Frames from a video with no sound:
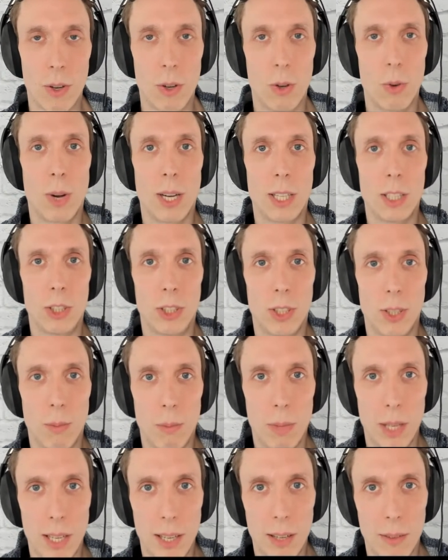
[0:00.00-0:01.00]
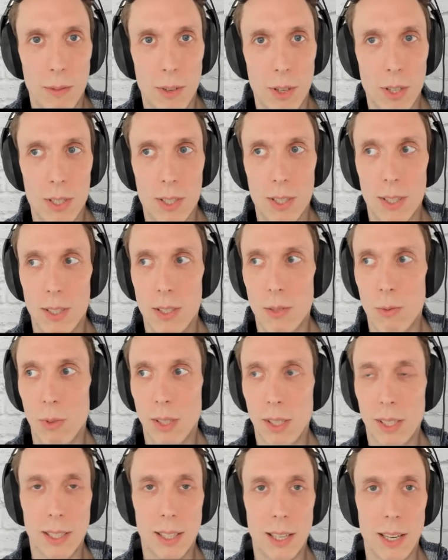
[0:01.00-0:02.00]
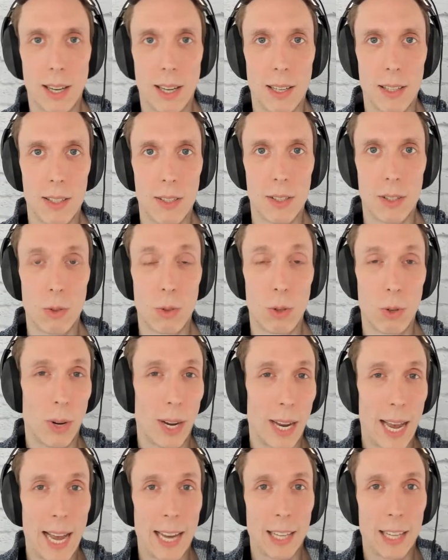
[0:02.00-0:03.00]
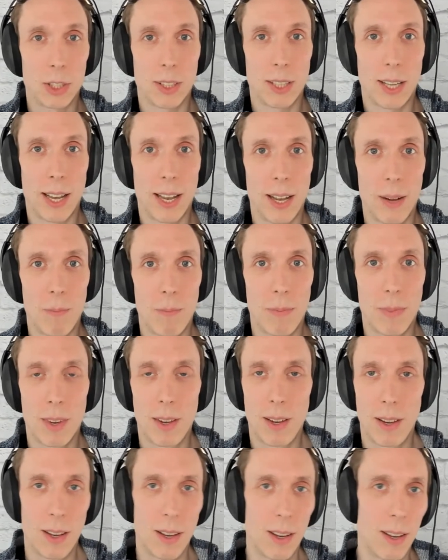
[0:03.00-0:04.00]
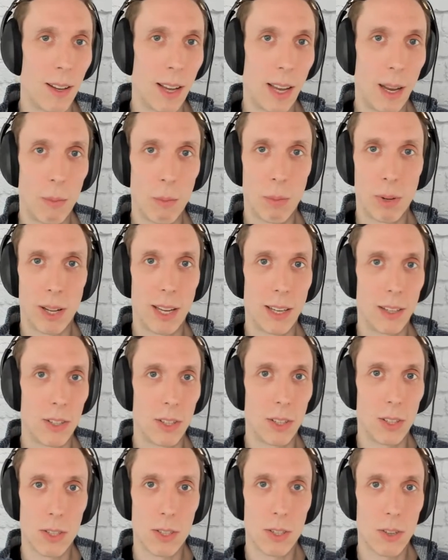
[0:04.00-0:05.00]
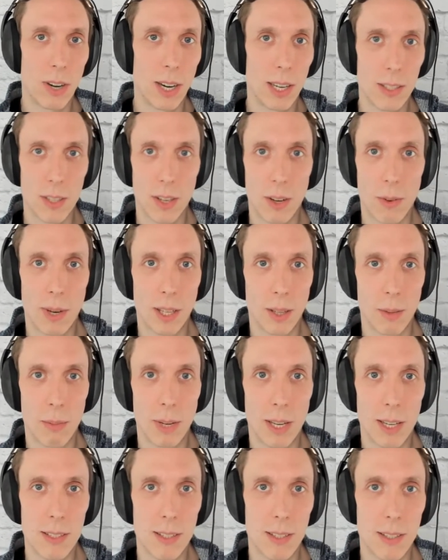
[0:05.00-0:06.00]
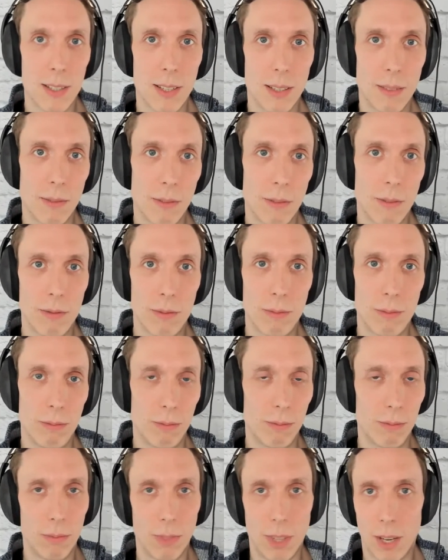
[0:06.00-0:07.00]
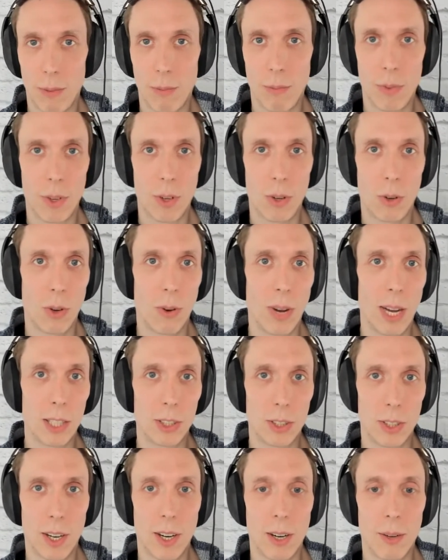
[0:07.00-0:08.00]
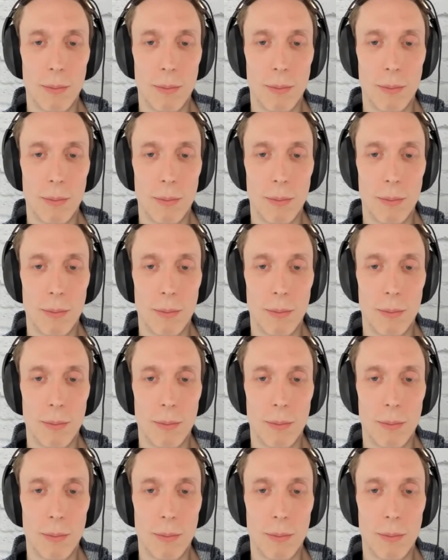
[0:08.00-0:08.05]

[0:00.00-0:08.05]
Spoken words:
who I should be versus really leaning into who I actually am and playing to your strengths on a regular basis and, you know, who you actually